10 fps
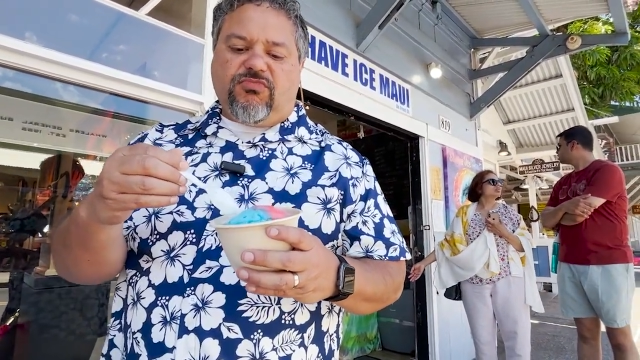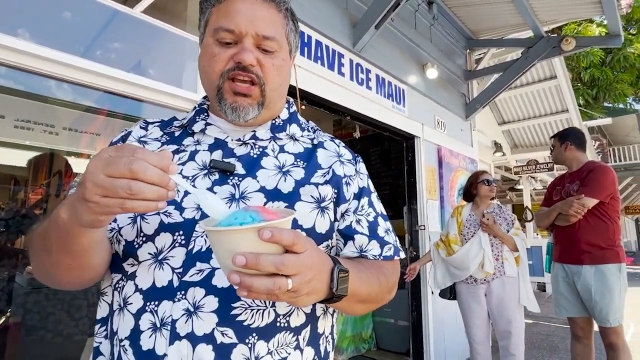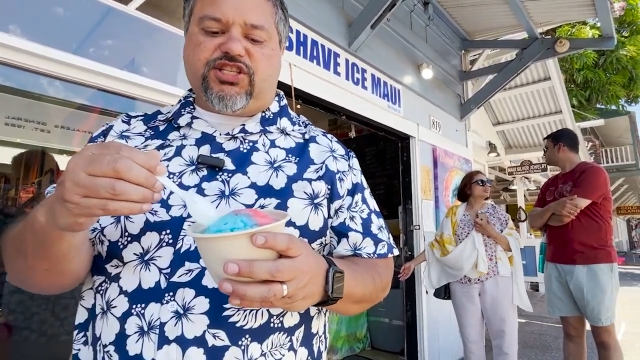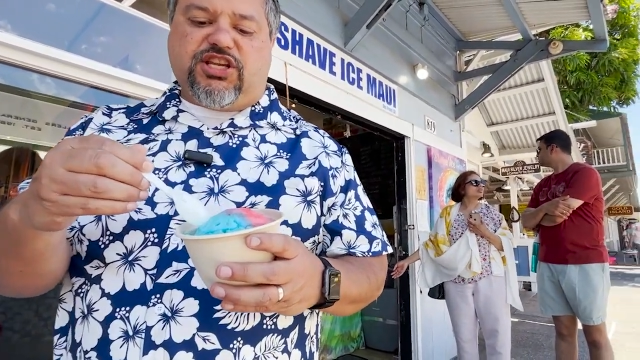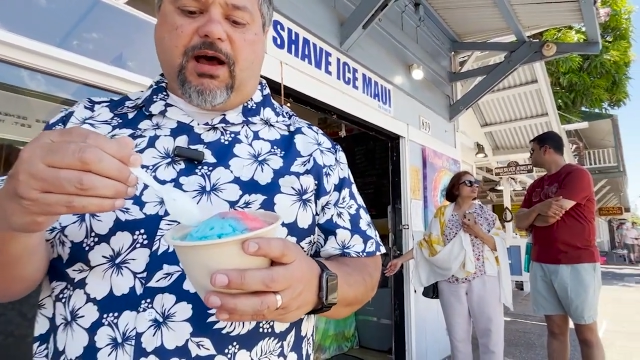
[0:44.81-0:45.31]

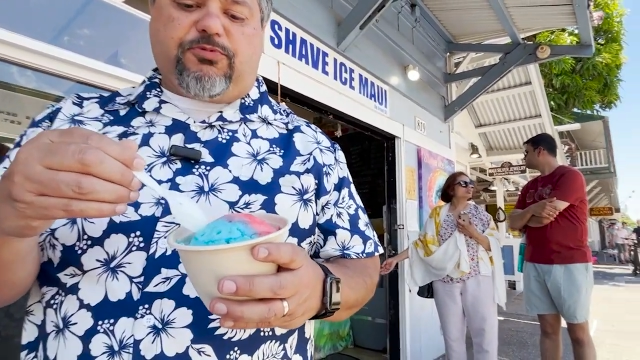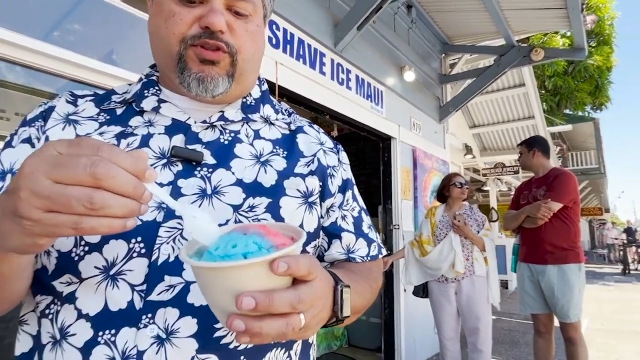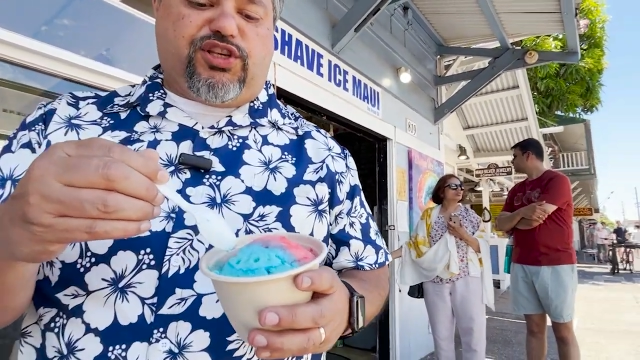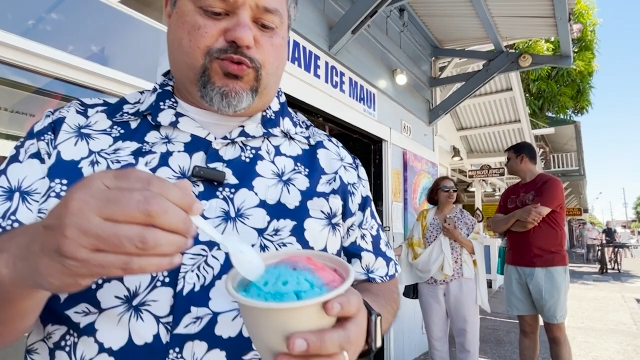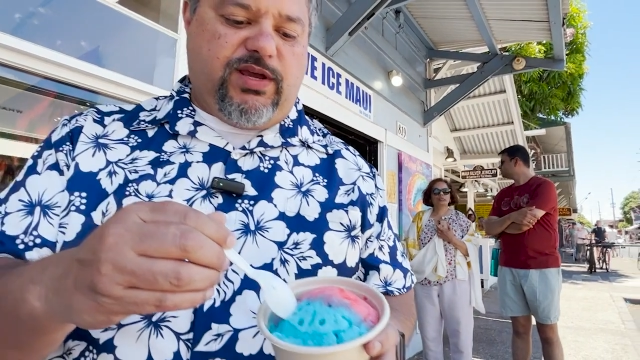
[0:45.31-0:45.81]
It's topped
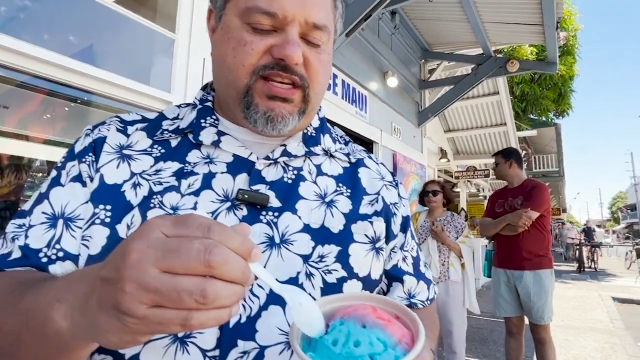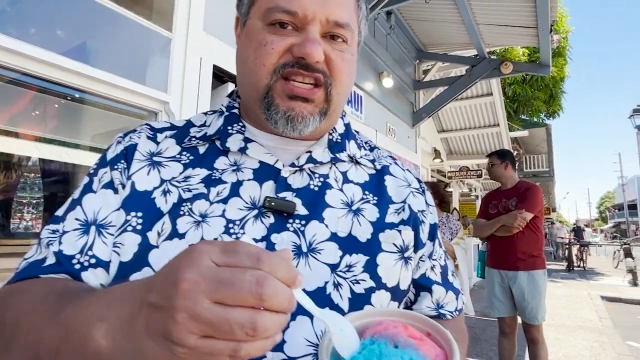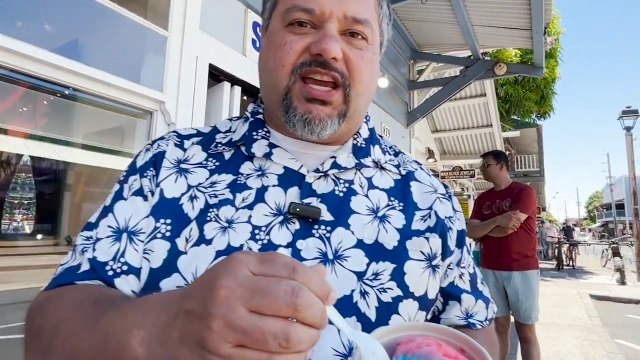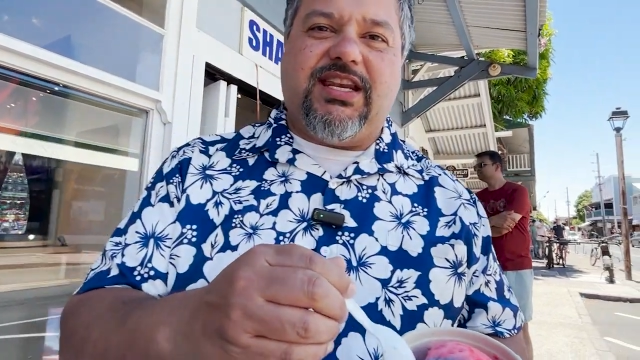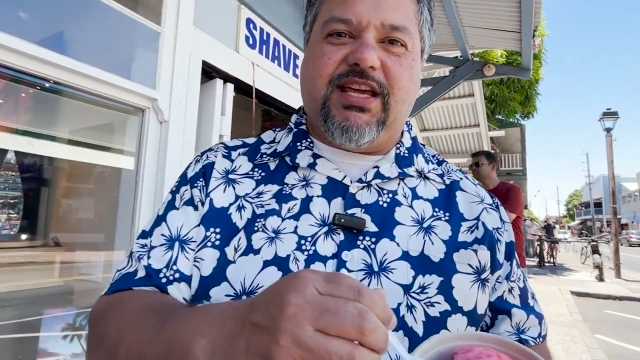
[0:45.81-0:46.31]
with a
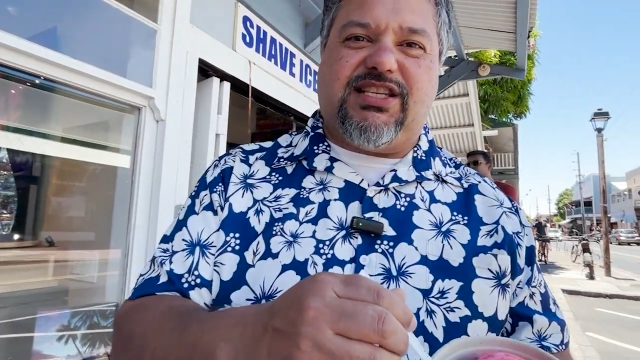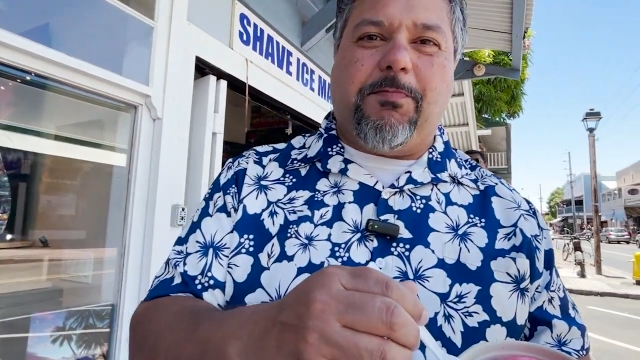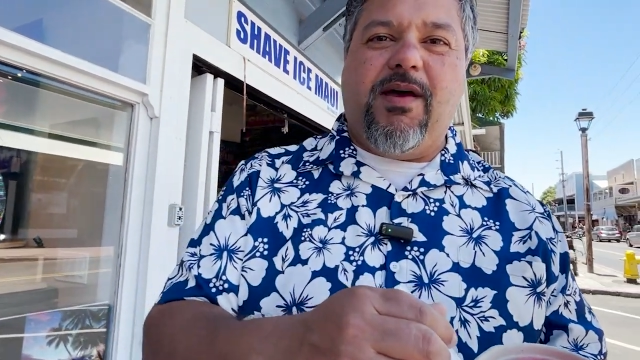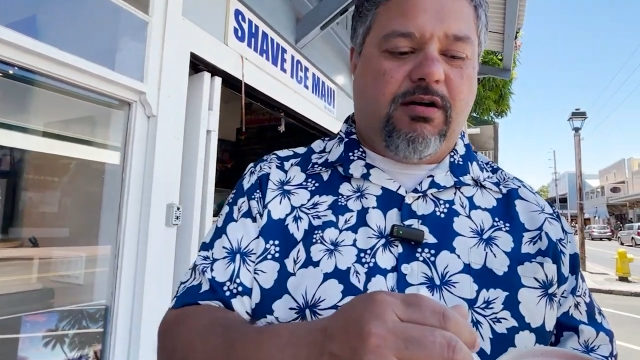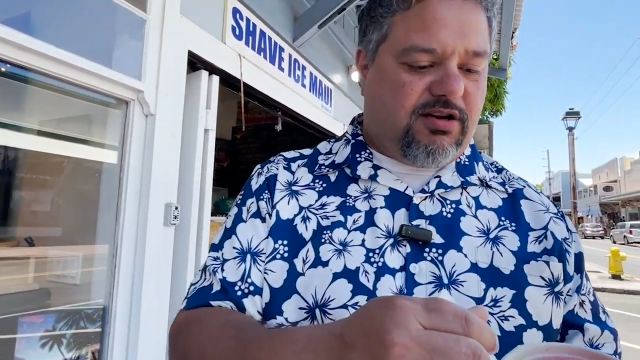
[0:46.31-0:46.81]
sweetened condensed
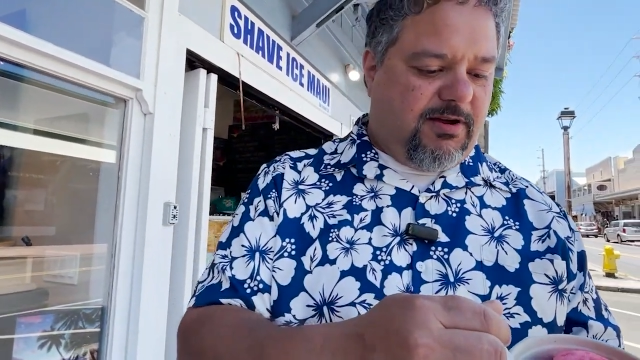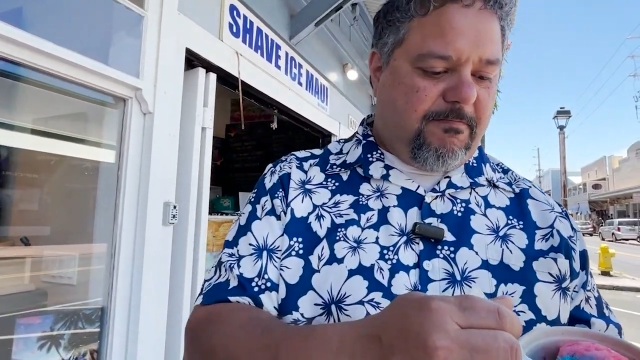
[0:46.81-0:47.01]
milk